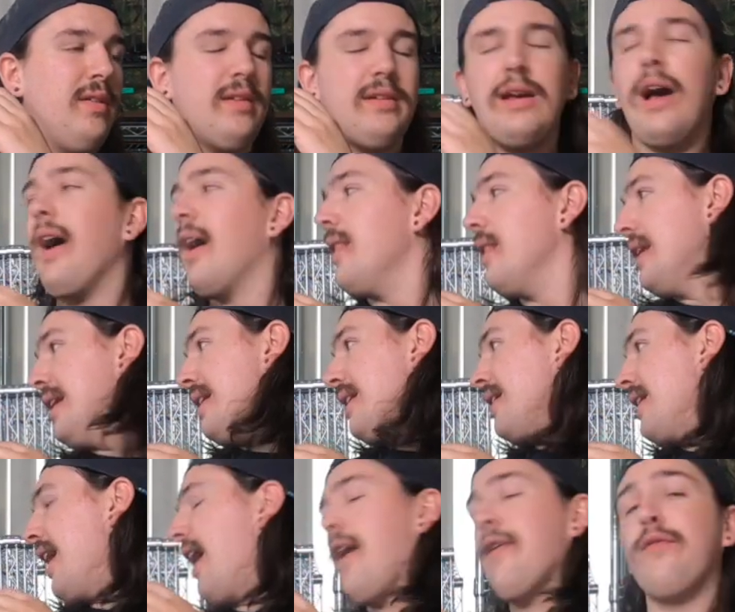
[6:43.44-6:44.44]
got
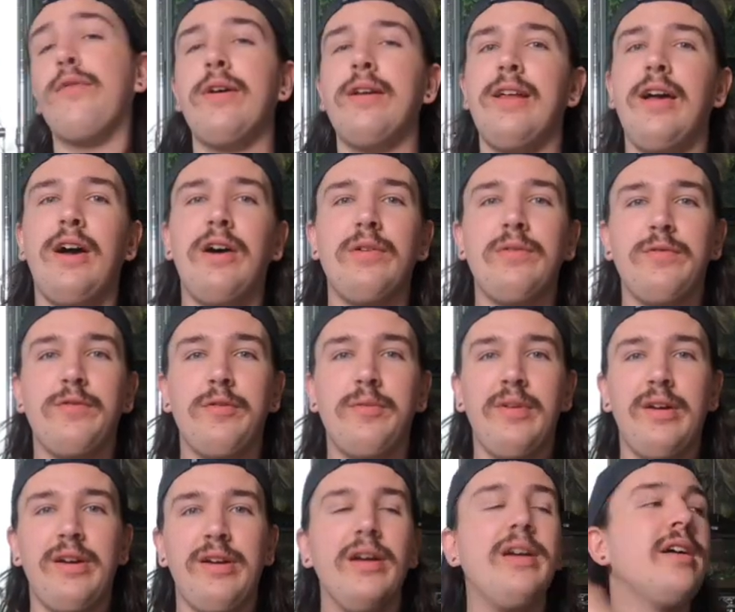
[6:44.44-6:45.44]
like halfway down from
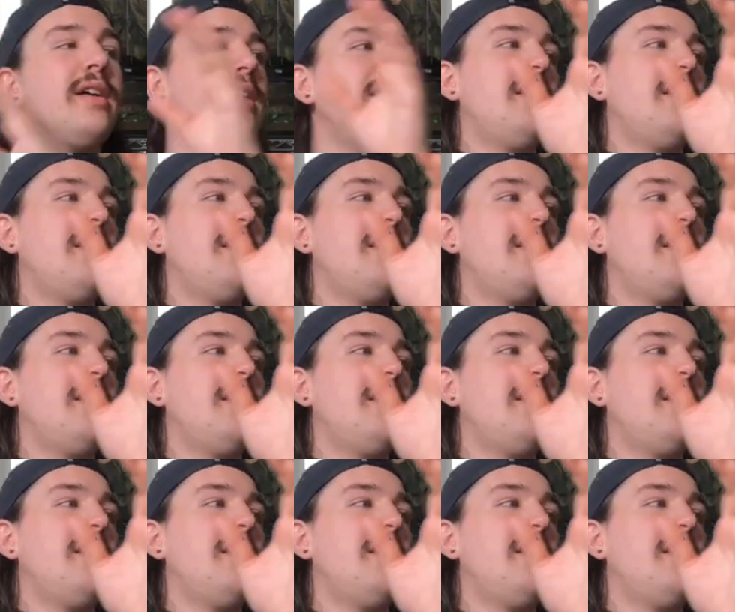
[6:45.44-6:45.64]
there.